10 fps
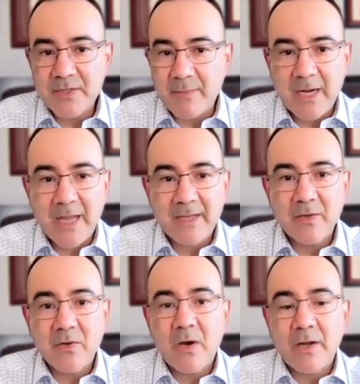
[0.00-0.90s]
I mean, I can
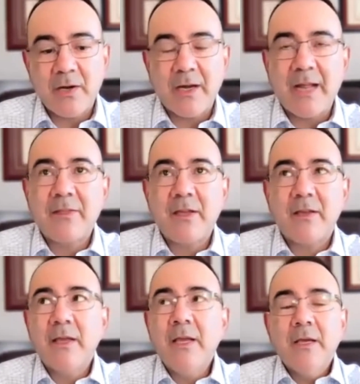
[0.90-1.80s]
go on and on. I
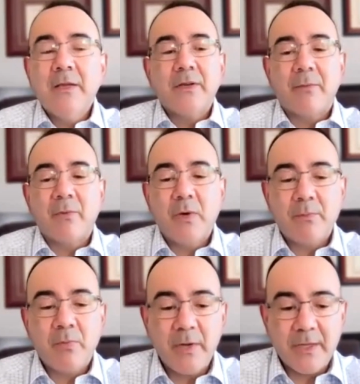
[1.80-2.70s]
think the number
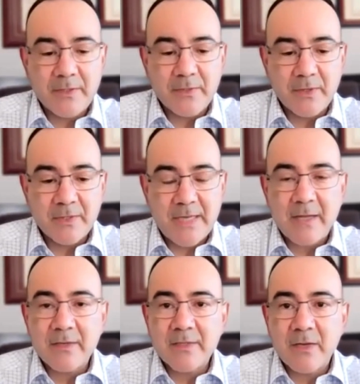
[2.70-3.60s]
one point to
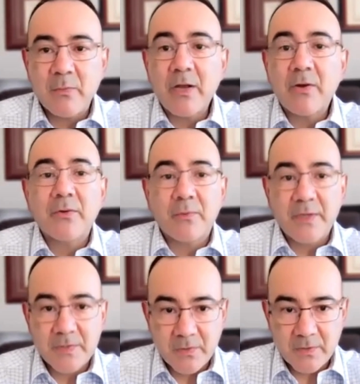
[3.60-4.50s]
understand is that we are your
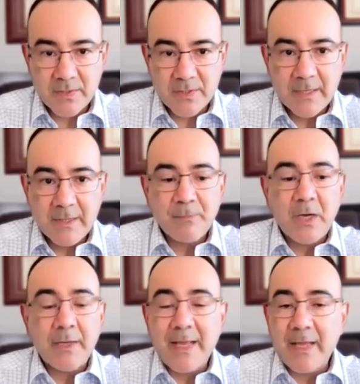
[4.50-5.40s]
resource
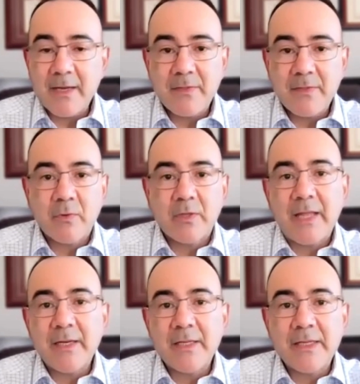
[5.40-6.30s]
on anything
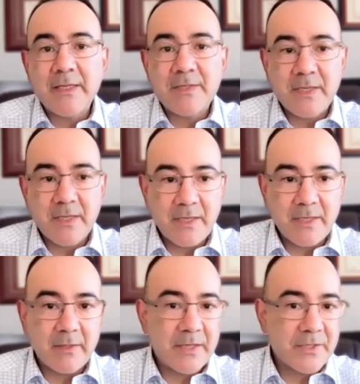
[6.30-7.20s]
related to
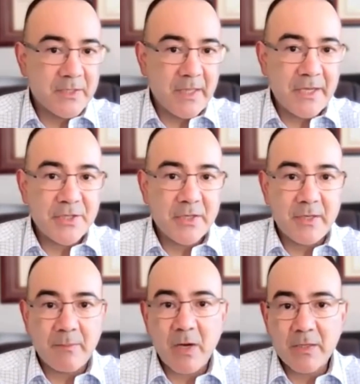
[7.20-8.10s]
ECE legislation
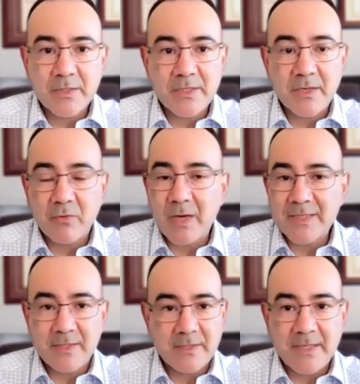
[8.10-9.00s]
and policy
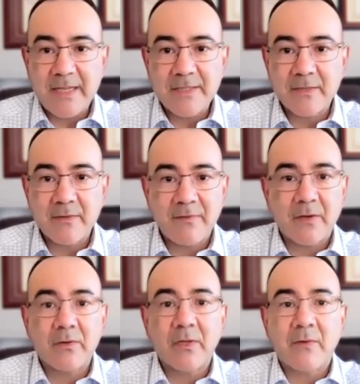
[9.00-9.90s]
across the states and the
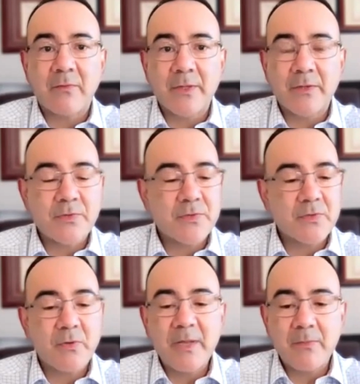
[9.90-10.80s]
federal government. There's
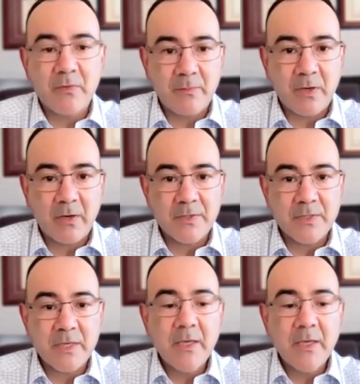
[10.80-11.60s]
so many moving parts.